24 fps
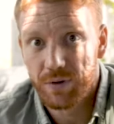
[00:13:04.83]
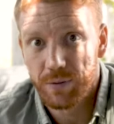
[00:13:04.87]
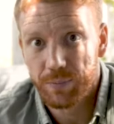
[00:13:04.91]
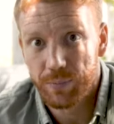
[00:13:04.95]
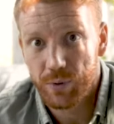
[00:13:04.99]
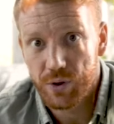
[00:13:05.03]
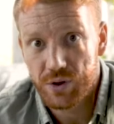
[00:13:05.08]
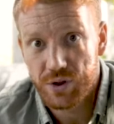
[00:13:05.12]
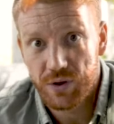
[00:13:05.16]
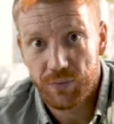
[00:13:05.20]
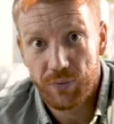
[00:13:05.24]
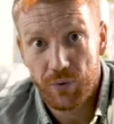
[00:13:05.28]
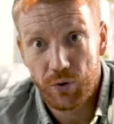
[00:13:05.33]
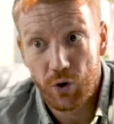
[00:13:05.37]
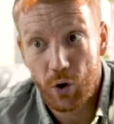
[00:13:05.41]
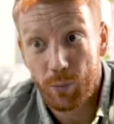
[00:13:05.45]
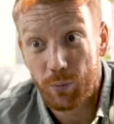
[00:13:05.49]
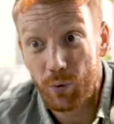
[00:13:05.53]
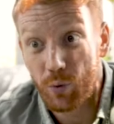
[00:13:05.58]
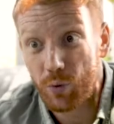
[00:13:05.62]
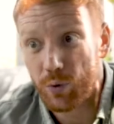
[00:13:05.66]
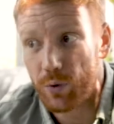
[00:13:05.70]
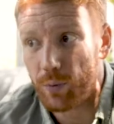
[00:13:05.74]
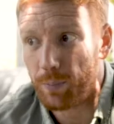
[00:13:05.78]
the bush are
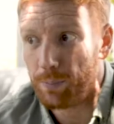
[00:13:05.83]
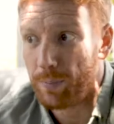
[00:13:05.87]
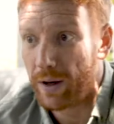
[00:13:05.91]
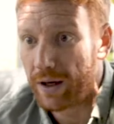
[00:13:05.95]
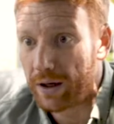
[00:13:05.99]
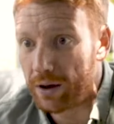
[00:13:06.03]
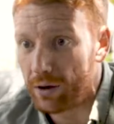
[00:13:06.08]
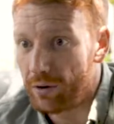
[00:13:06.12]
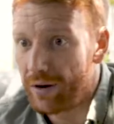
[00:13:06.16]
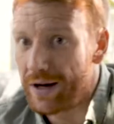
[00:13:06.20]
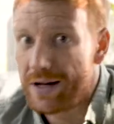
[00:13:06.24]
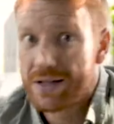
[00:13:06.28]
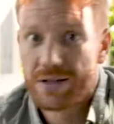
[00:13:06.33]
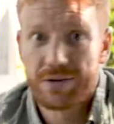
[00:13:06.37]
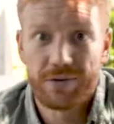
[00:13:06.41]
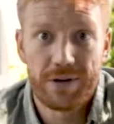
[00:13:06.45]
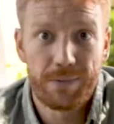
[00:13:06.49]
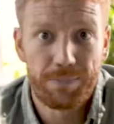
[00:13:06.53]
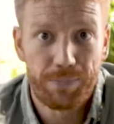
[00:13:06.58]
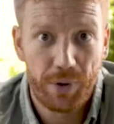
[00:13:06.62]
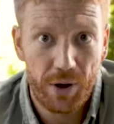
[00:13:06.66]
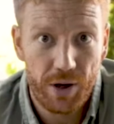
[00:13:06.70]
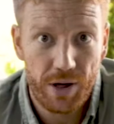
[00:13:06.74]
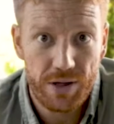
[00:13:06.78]
phenomenal. The migratory
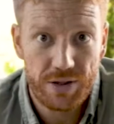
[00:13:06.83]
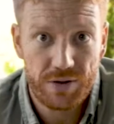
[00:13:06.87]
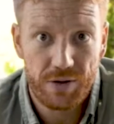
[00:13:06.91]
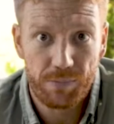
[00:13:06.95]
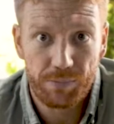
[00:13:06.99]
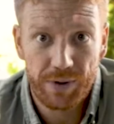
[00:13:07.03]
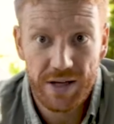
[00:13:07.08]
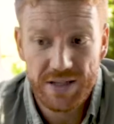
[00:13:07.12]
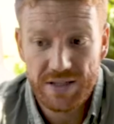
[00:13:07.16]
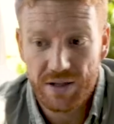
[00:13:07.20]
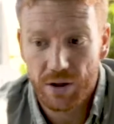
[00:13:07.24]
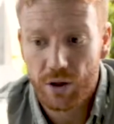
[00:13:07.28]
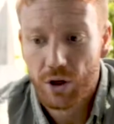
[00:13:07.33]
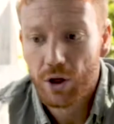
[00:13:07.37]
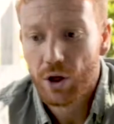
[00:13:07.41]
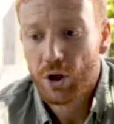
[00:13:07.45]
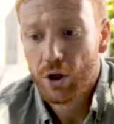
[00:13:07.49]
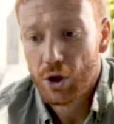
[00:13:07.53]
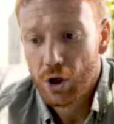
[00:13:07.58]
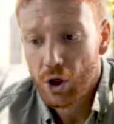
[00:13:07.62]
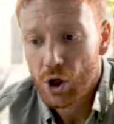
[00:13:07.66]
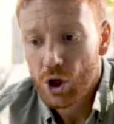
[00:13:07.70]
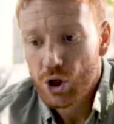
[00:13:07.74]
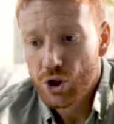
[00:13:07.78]
birds are in place. So,
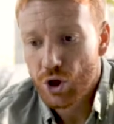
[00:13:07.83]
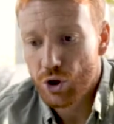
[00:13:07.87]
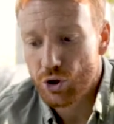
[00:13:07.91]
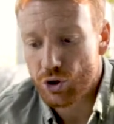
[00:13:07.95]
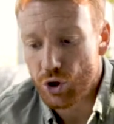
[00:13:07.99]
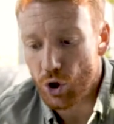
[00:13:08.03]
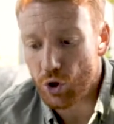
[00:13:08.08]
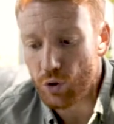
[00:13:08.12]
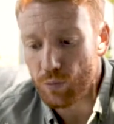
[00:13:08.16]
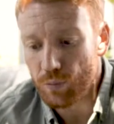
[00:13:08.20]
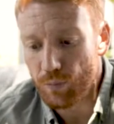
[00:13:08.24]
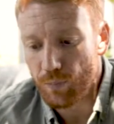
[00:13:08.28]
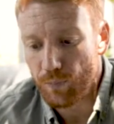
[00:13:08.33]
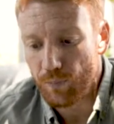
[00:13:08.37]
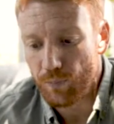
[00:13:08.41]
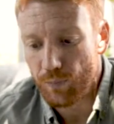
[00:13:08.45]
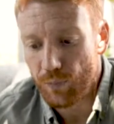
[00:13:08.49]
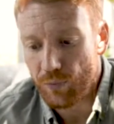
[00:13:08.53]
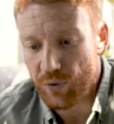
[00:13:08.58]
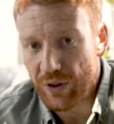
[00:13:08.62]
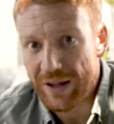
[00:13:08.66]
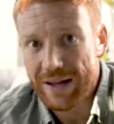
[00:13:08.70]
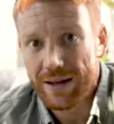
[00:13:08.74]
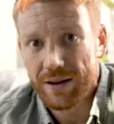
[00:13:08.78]
so don't
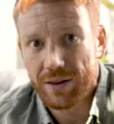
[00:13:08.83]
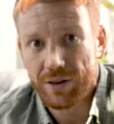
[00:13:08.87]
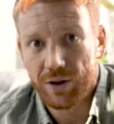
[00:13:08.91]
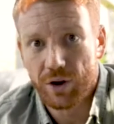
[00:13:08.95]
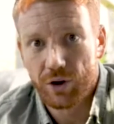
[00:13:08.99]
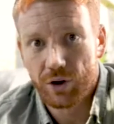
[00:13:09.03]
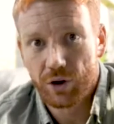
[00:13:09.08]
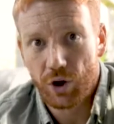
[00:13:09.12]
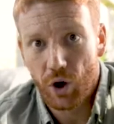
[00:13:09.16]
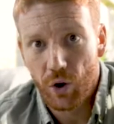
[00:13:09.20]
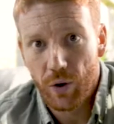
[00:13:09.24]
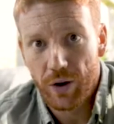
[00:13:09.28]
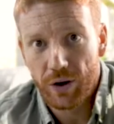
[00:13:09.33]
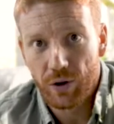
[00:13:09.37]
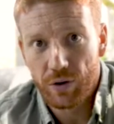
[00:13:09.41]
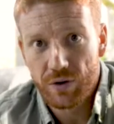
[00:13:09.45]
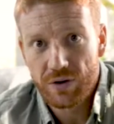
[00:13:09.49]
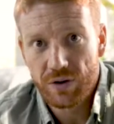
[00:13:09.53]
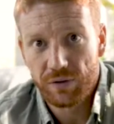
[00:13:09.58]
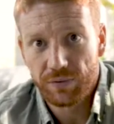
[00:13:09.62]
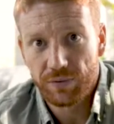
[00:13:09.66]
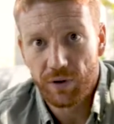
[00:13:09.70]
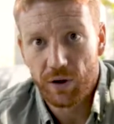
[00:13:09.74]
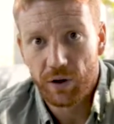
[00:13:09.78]
think that going on
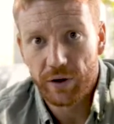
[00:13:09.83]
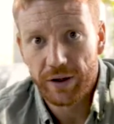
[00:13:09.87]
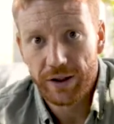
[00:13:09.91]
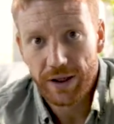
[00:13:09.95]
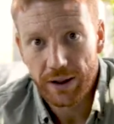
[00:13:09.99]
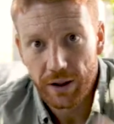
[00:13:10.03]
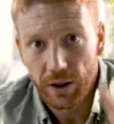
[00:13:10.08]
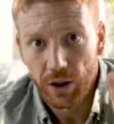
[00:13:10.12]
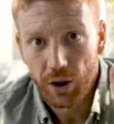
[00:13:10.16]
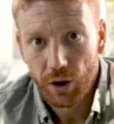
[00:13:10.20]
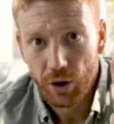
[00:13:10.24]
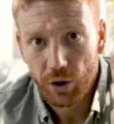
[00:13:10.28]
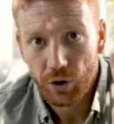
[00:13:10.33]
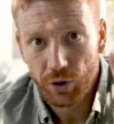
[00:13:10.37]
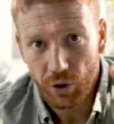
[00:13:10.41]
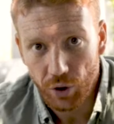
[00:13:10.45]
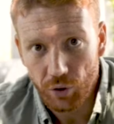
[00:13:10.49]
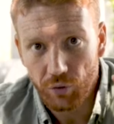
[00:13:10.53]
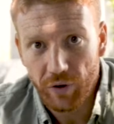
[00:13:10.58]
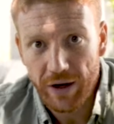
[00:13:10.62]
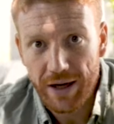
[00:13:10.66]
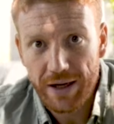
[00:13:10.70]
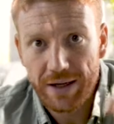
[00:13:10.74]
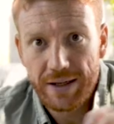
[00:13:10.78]
safari in
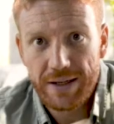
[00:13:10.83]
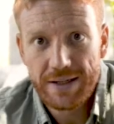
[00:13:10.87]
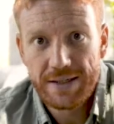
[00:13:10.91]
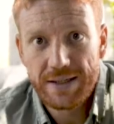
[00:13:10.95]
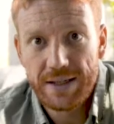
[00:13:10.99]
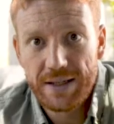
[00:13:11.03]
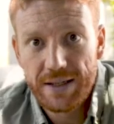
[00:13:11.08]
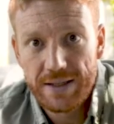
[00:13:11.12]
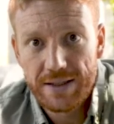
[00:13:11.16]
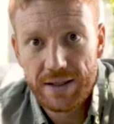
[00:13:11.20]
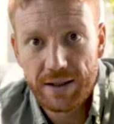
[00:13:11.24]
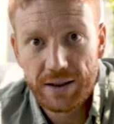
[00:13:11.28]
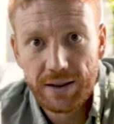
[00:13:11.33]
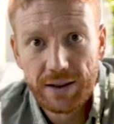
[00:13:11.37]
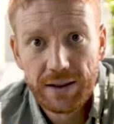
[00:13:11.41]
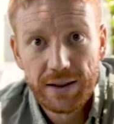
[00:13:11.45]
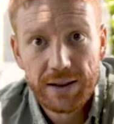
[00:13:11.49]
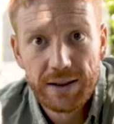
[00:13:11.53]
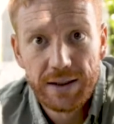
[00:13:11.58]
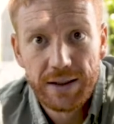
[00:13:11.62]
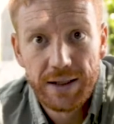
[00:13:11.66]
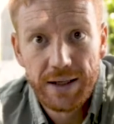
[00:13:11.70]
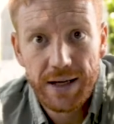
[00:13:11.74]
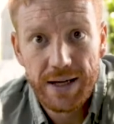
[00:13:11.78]
the rainy season
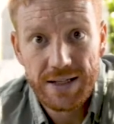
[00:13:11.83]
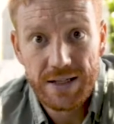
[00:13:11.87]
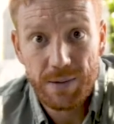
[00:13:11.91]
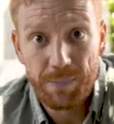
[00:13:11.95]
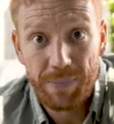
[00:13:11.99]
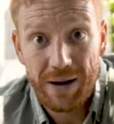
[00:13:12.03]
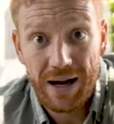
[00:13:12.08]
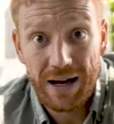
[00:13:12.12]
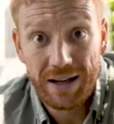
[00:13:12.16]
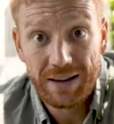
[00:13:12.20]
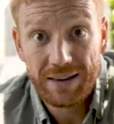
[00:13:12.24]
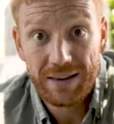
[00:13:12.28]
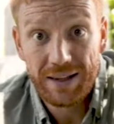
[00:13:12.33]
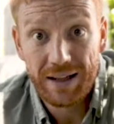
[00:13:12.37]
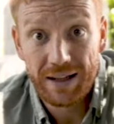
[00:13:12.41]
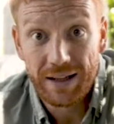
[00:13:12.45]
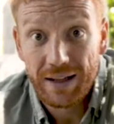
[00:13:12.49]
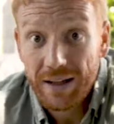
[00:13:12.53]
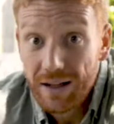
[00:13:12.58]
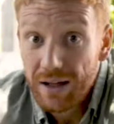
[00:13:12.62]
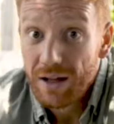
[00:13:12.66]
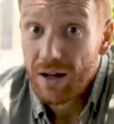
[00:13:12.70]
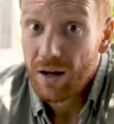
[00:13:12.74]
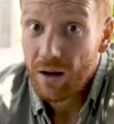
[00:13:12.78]
is a bad thing.
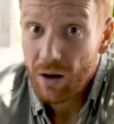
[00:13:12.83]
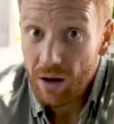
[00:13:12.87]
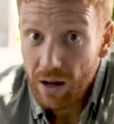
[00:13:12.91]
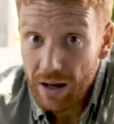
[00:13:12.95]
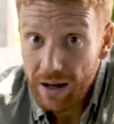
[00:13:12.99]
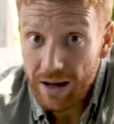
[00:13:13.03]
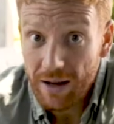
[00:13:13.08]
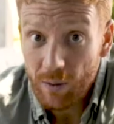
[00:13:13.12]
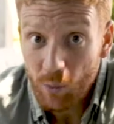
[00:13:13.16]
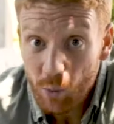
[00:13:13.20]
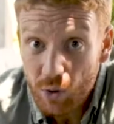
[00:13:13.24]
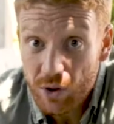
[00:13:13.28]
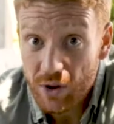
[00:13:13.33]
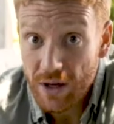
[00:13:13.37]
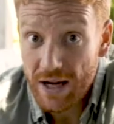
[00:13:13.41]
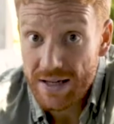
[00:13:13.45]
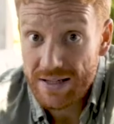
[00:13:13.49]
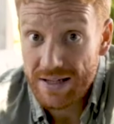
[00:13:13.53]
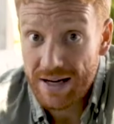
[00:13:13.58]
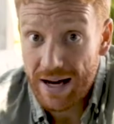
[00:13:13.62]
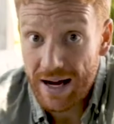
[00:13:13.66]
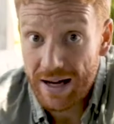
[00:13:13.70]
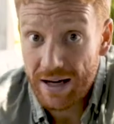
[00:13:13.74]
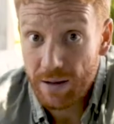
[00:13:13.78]
Also
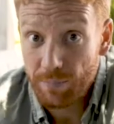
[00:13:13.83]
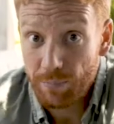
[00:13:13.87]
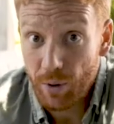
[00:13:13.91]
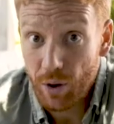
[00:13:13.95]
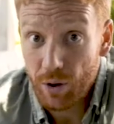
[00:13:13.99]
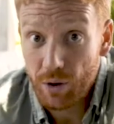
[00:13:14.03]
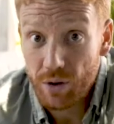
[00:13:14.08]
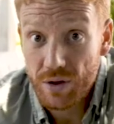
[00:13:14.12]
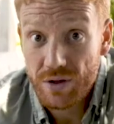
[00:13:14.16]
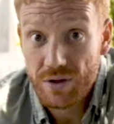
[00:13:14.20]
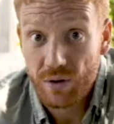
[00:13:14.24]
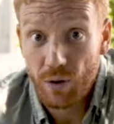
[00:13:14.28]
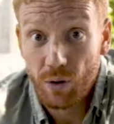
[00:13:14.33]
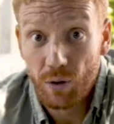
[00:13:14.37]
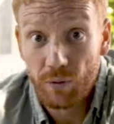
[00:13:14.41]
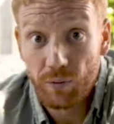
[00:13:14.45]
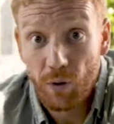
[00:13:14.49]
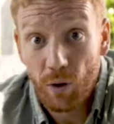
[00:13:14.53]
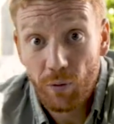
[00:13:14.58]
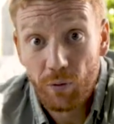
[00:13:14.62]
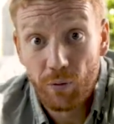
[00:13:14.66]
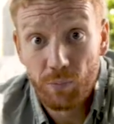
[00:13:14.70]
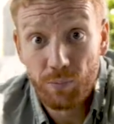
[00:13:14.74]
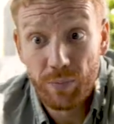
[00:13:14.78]
has an added bonus of
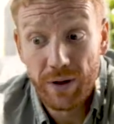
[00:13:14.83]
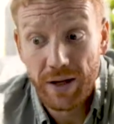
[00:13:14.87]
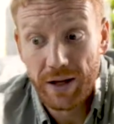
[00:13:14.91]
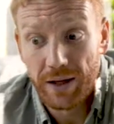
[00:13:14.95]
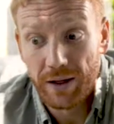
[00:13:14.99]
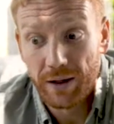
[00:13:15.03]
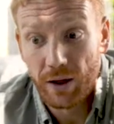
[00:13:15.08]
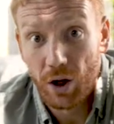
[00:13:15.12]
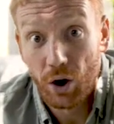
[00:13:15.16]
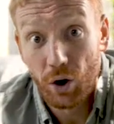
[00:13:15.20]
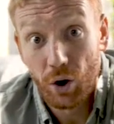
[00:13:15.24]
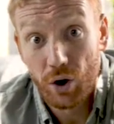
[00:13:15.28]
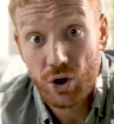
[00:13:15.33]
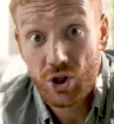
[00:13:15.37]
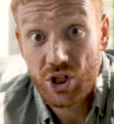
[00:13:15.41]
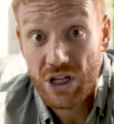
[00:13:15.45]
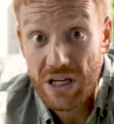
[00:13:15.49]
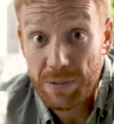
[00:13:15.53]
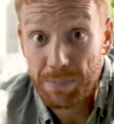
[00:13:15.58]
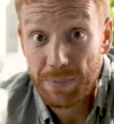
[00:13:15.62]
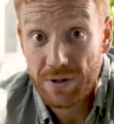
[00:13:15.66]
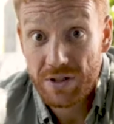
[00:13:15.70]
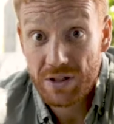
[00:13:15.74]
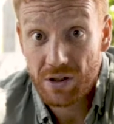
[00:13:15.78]
often being a lot
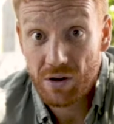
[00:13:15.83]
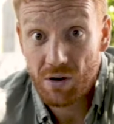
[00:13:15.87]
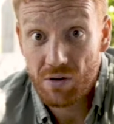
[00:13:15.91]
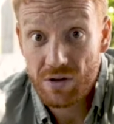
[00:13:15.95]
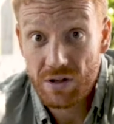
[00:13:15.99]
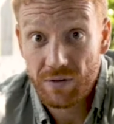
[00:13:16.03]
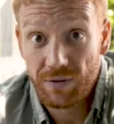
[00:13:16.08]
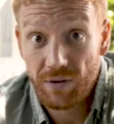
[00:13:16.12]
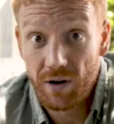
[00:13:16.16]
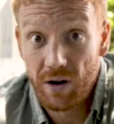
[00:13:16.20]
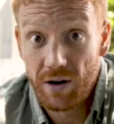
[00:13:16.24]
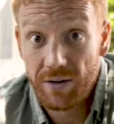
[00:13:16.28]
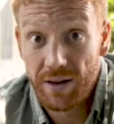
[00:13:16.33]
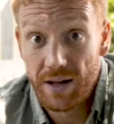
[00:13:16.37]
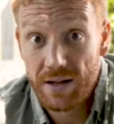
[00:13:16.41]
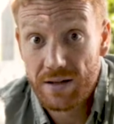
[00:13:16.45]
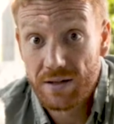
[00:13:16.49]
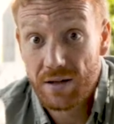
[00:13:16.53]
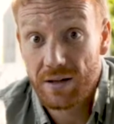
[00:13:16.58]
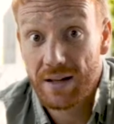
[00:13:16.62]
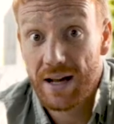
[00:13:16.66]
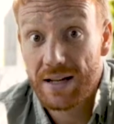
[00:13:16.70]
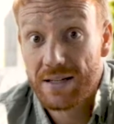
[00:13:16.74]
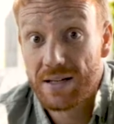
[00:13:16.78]
cheaper to go on safari then.
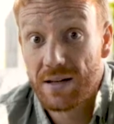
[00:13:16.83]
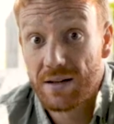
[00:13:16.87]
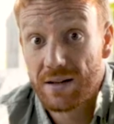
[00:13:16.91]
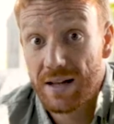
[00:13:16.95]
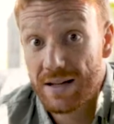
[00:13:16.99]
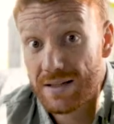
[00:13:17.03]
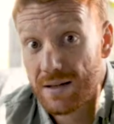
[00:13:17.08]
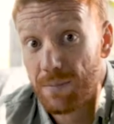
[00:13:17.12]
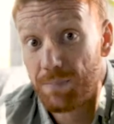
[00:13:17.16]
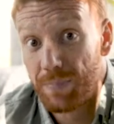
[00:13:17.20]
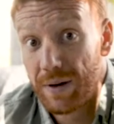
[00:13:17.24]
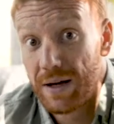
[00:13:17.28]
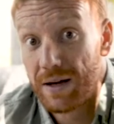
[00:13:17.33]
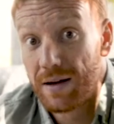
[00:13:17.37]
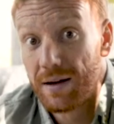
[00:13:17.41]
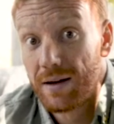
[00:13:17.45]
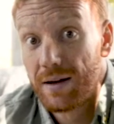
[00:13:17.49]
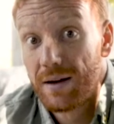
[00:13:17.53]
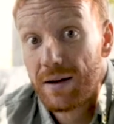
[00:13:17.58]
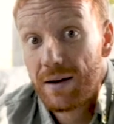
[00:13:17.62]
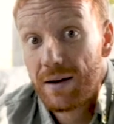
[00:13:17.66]
So that's a, that's a big